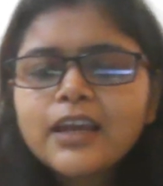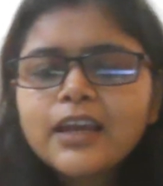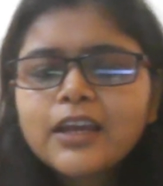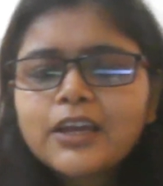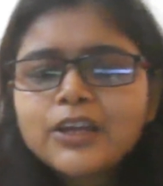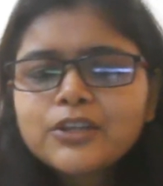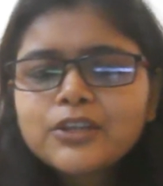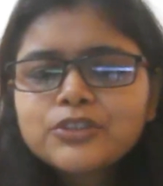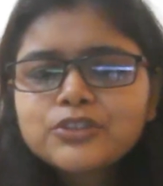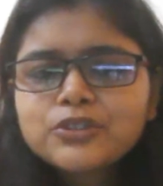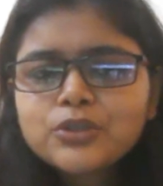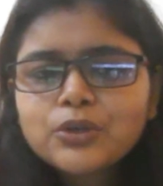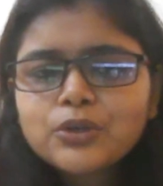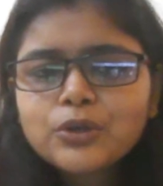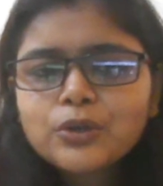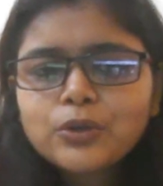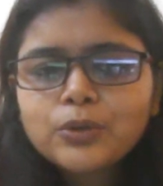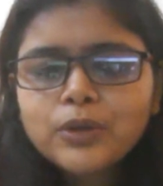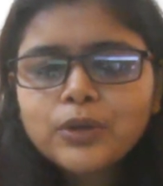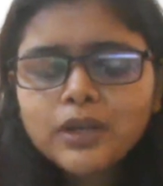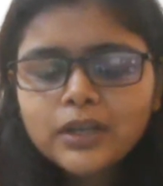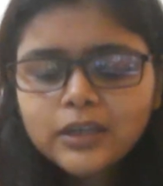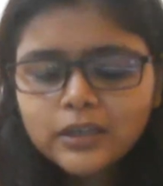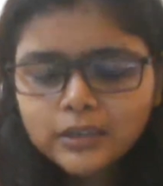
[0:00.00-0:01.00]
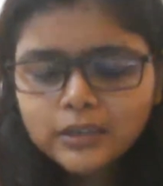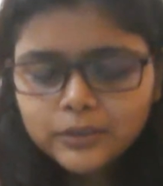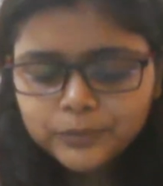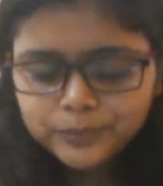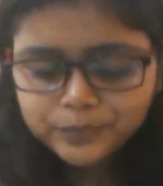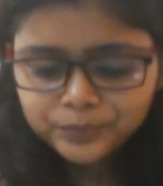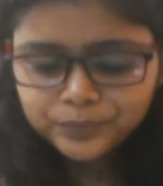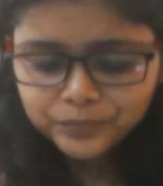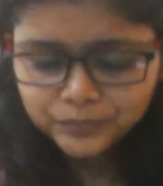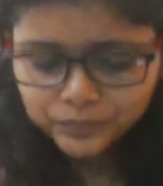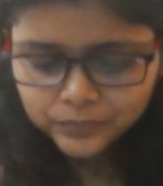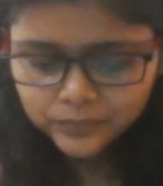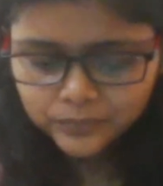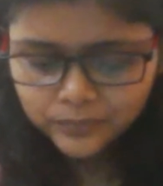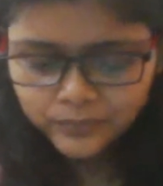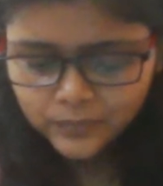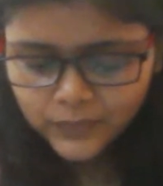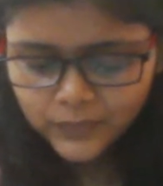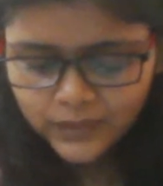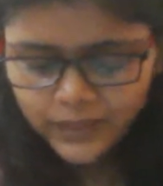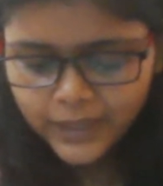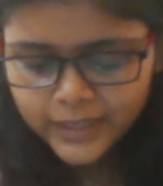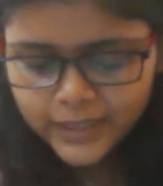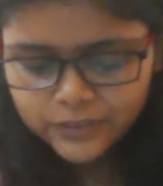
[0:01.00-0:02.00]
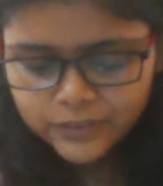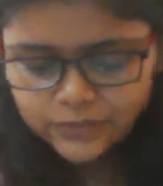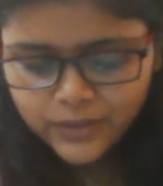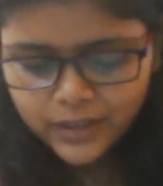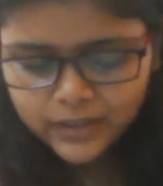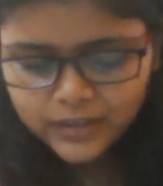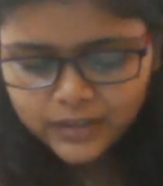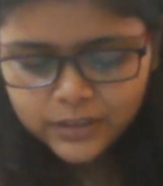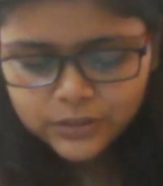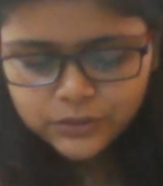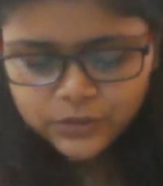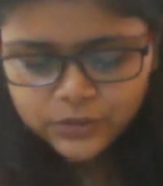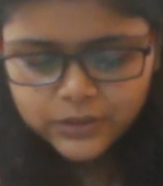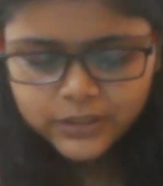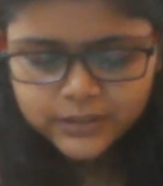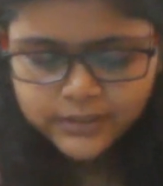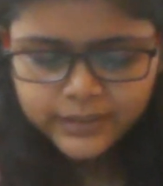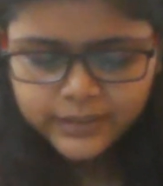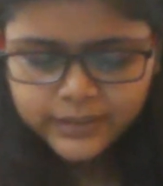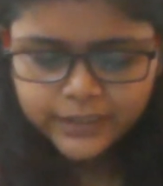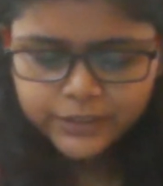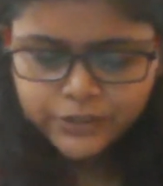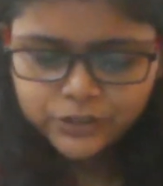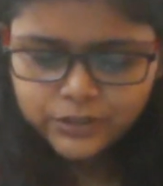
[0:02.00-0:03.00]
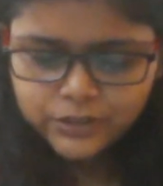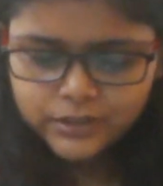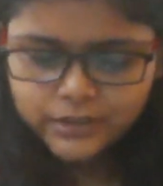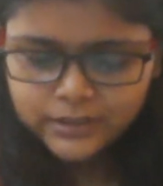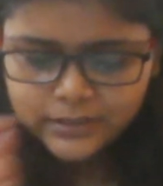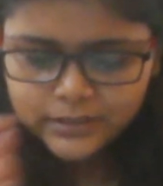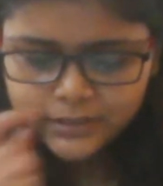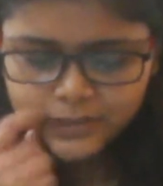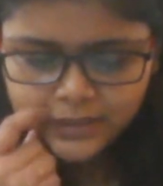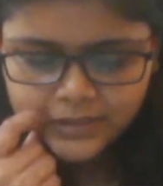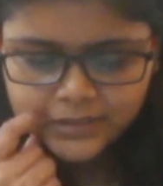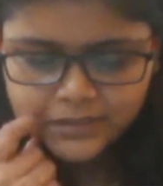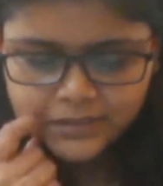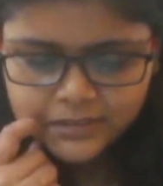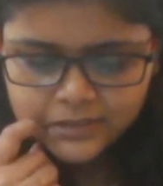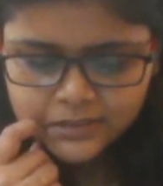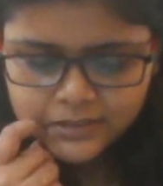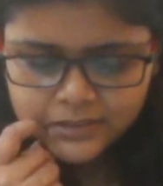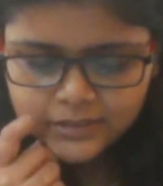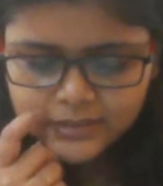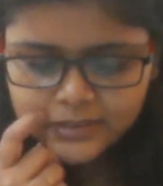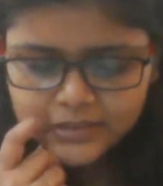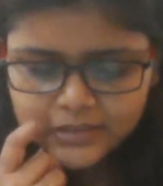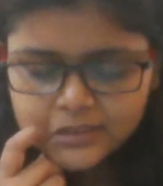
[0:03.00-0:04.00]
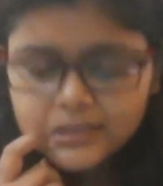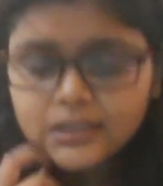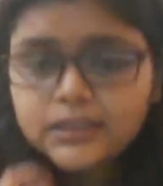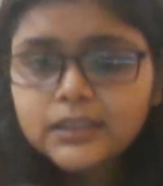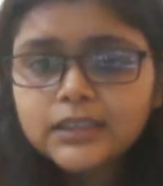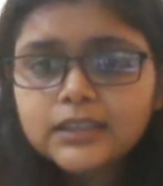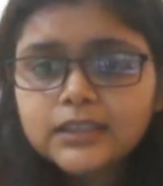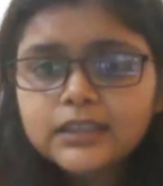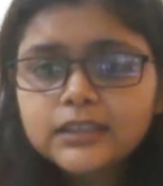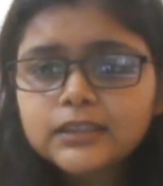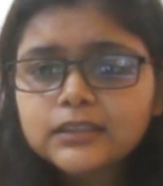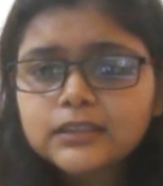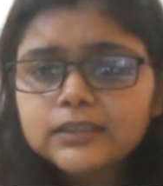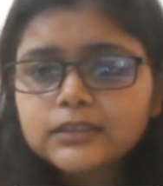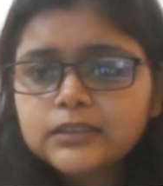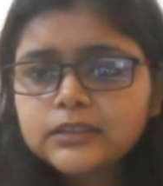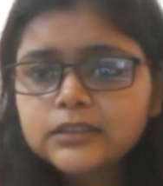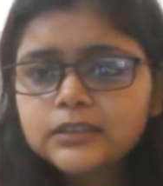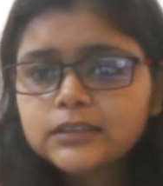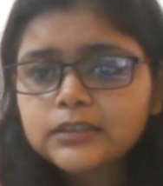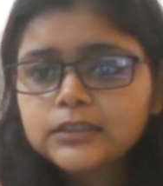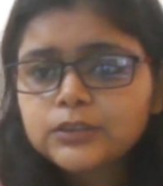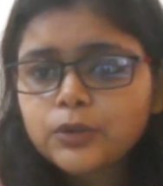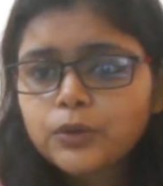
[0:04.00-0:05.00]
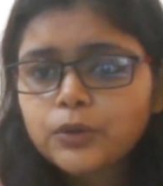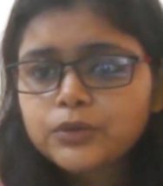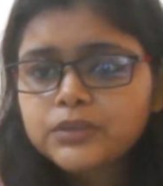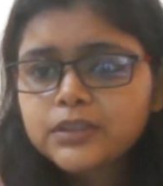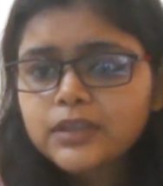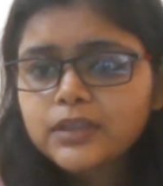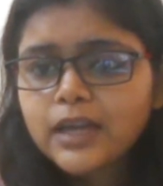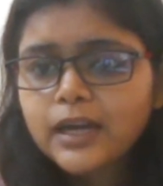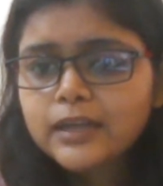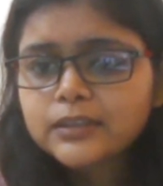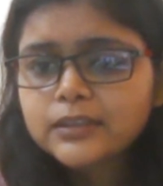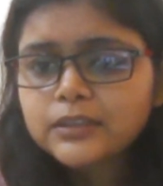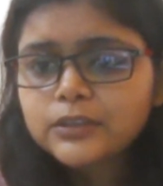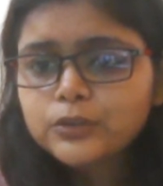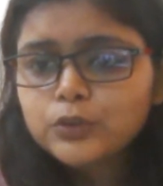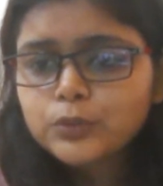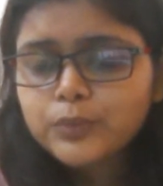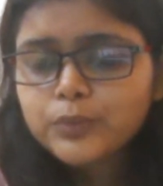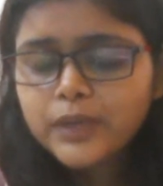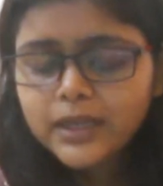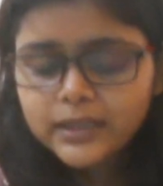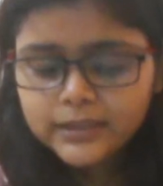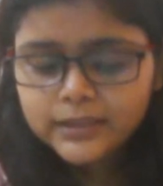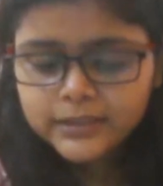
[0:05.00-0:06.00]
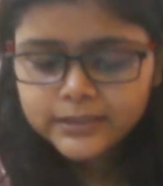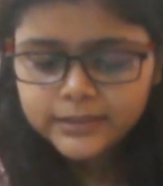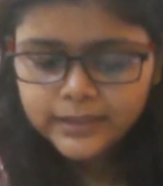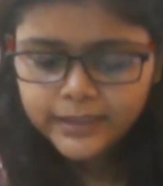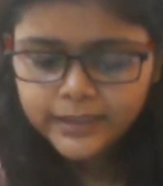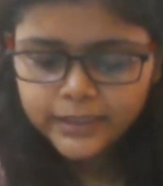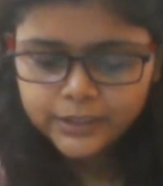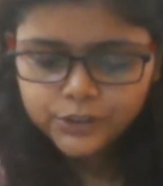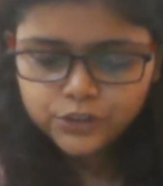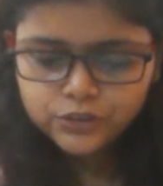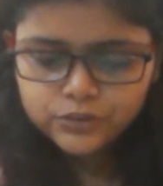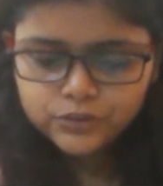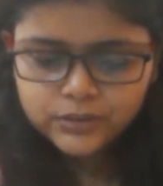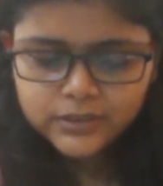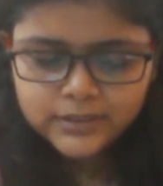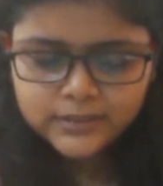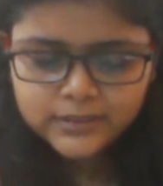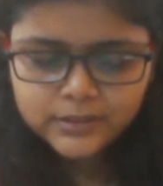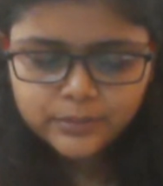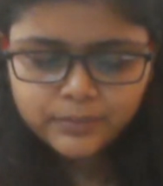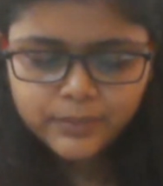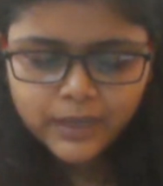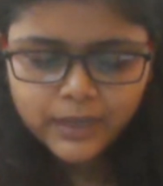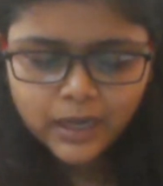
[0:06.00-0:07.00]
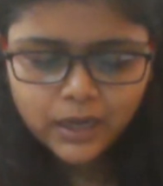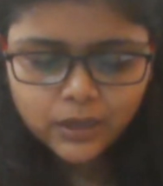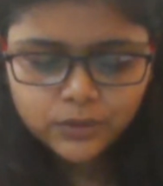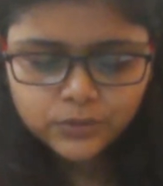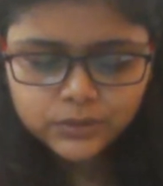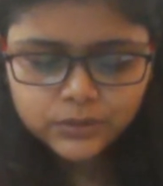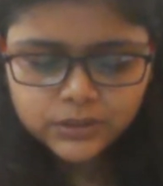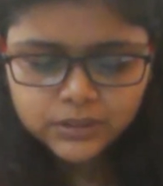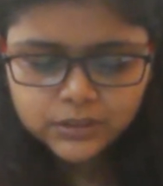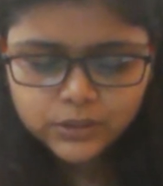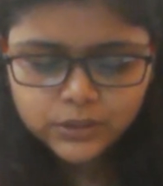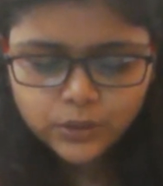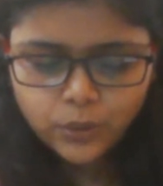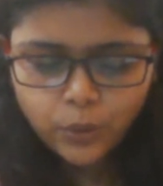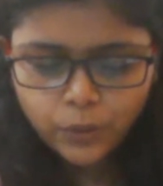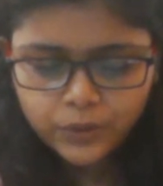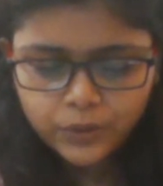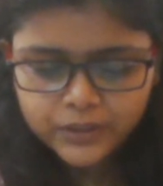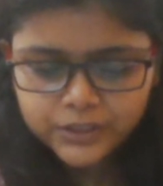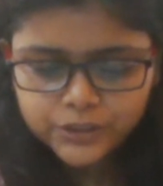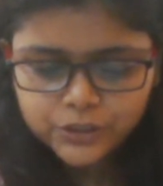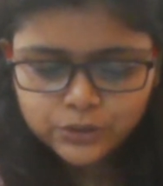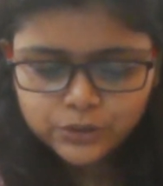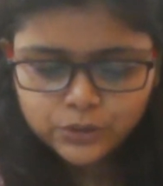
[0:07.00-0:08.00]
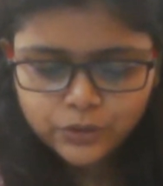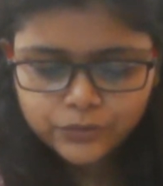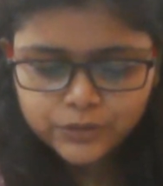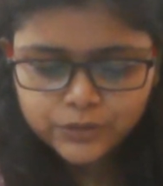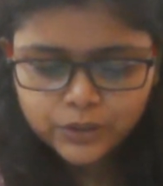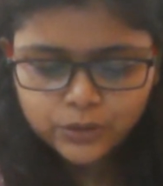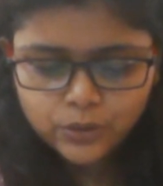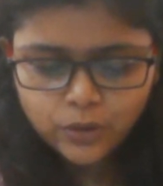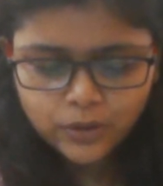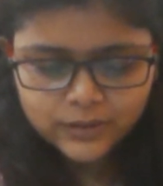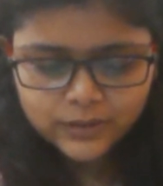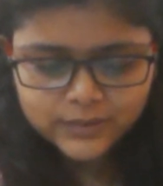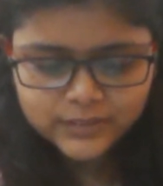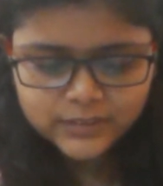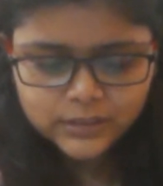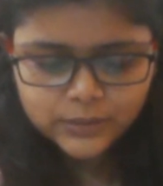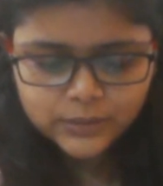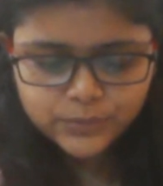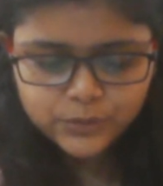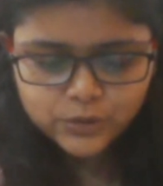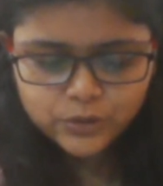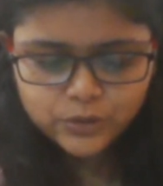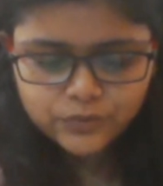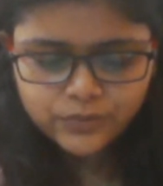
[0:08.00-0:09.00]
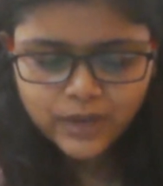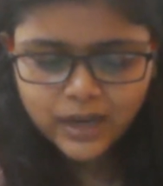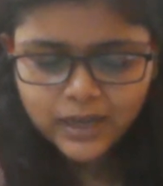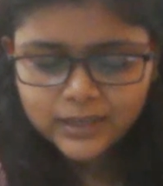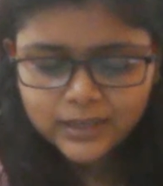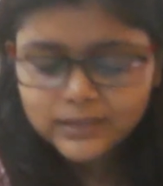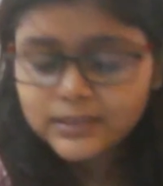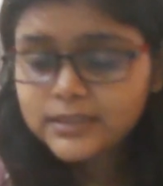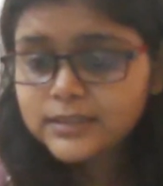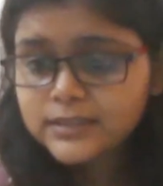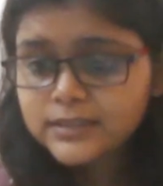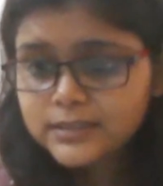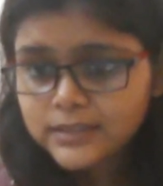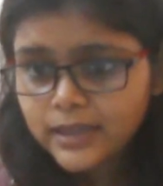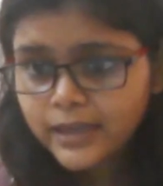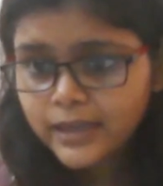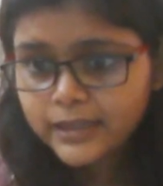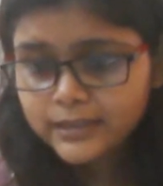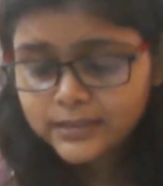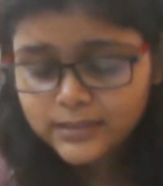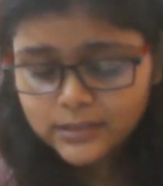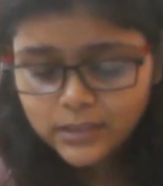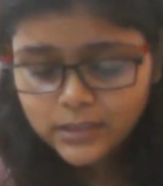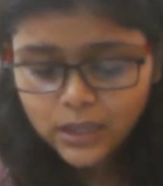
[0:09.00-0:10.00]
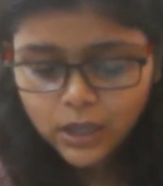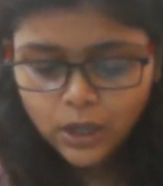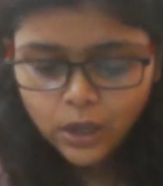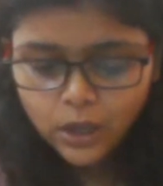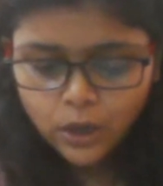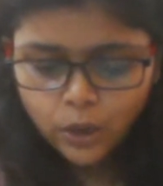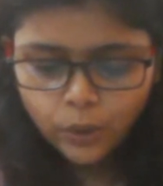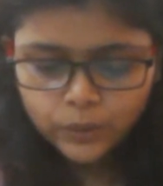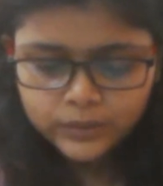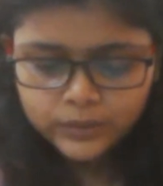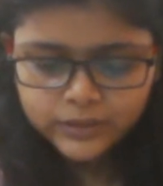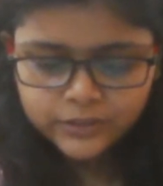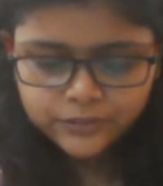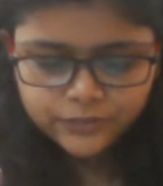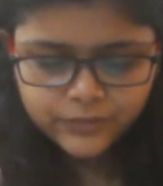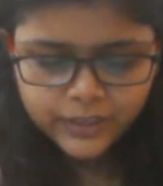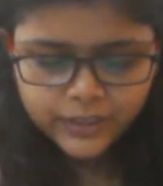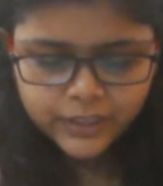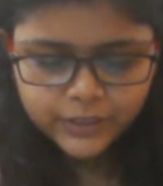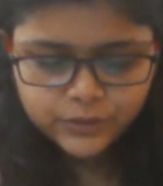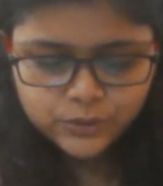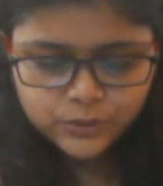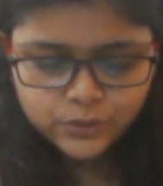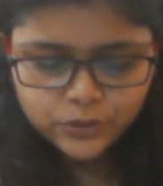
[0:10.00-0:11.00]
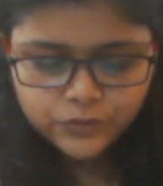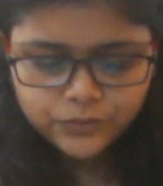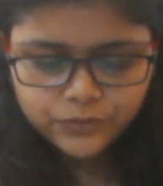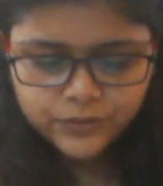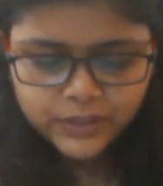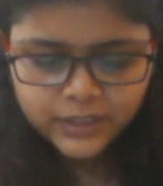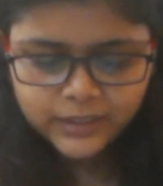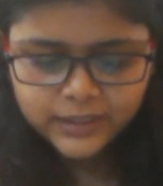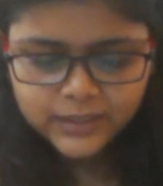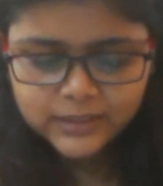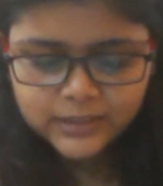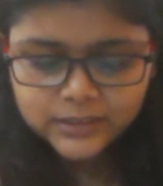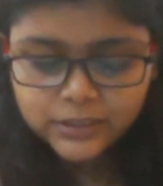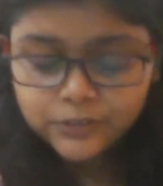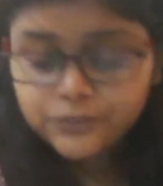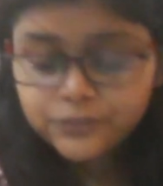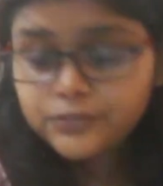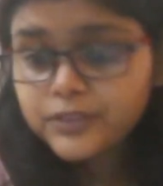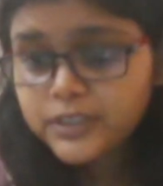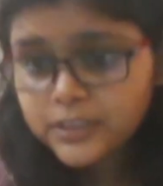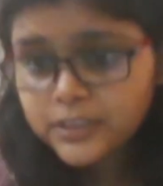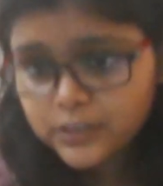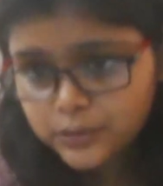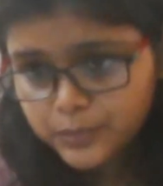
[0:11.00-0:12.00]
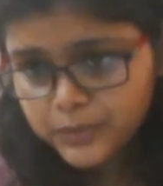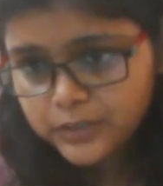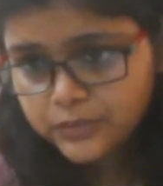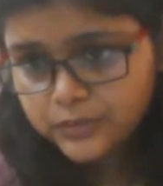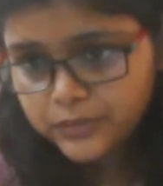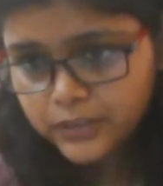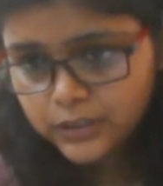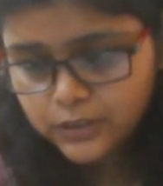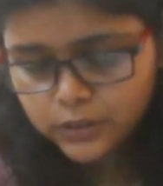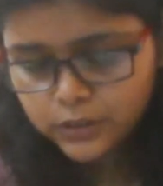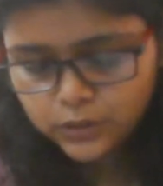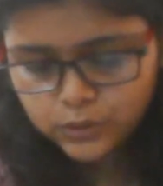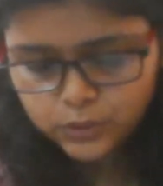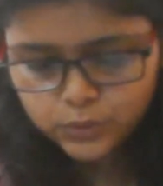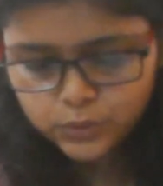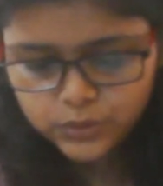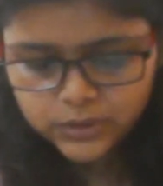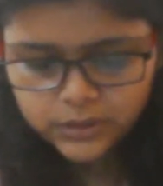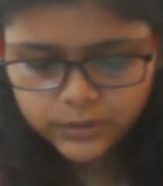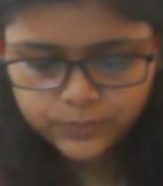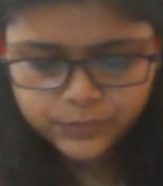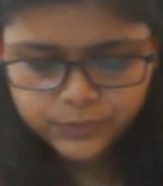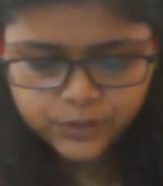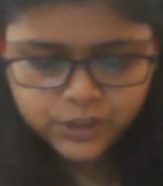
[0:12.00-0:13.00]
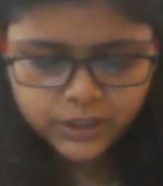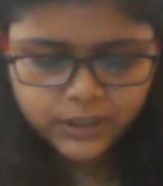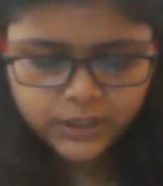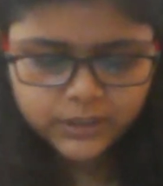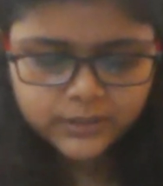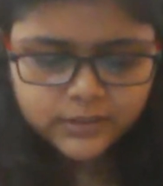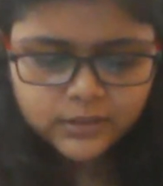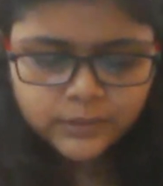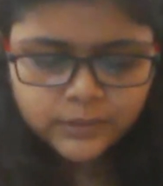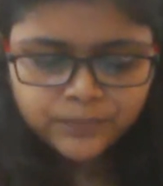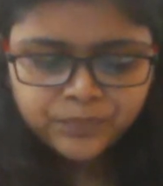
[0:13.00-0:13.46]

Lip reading: So. As far as today's lecture is concerned, the Dr. Arati Kumari's lecture is about the origin of the concepts of art and science on the face of current difference between the two subjects.